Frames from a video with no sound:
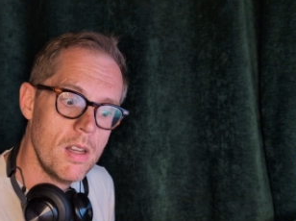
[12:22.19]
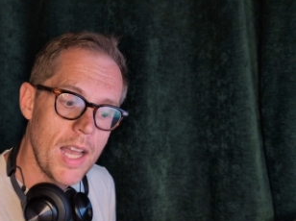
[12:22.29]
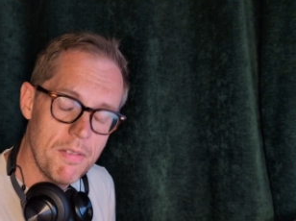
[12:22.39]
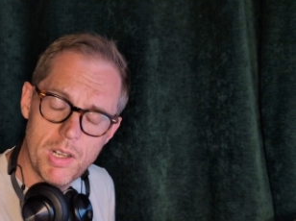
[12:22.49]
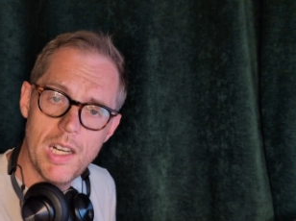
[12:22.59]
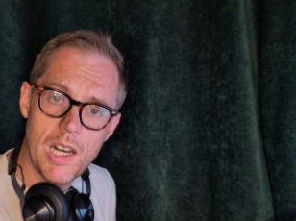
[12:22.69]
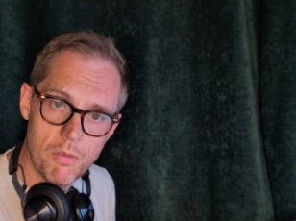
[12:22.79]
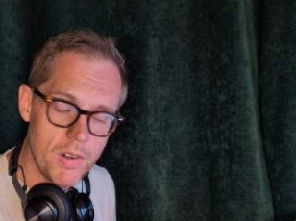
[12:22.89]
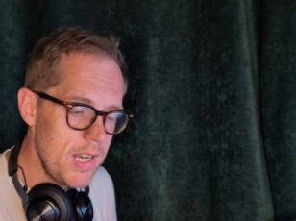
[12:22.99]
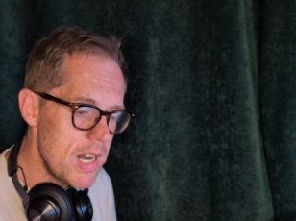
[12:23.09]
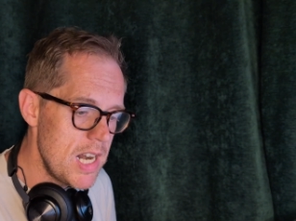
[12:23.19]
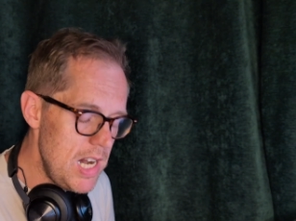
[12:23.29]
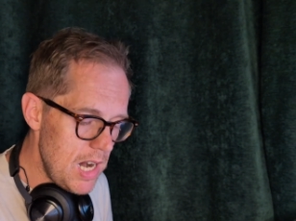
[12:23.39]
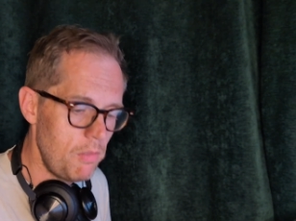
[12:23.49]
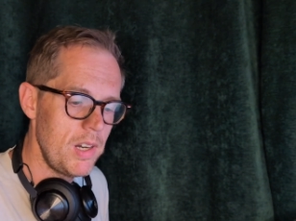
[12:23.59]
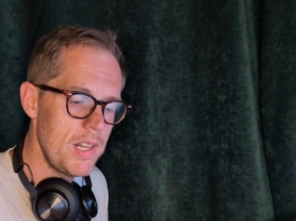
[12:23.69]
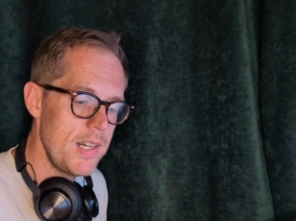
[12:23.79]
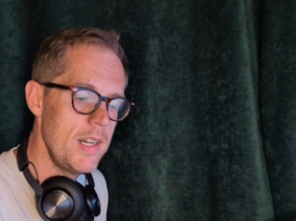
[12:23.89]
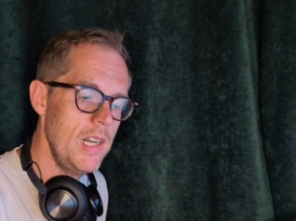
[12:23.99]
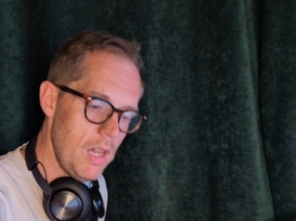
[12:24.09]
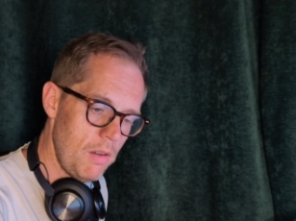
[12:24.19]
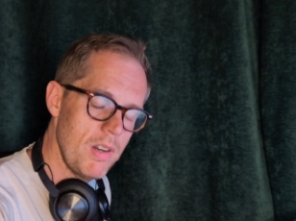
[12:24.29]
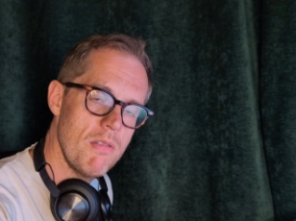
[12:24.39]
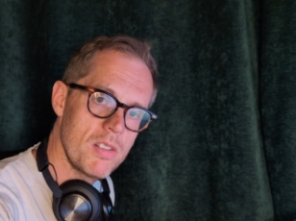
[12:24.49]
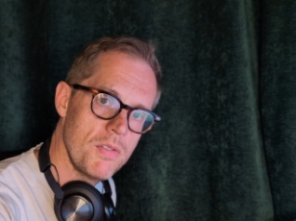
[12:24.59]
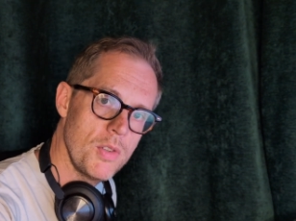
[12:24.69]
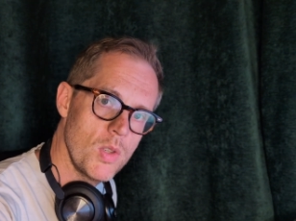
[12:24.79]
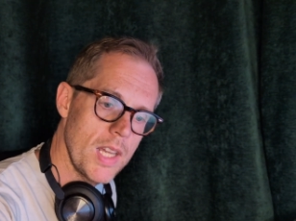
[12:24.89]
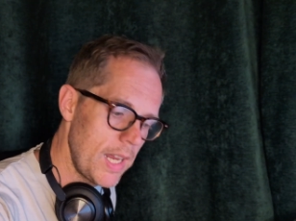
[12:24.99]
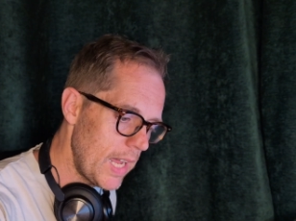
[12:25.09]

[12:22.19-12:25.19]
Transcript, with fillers: have a lovely, lovely, lovely rest of your day.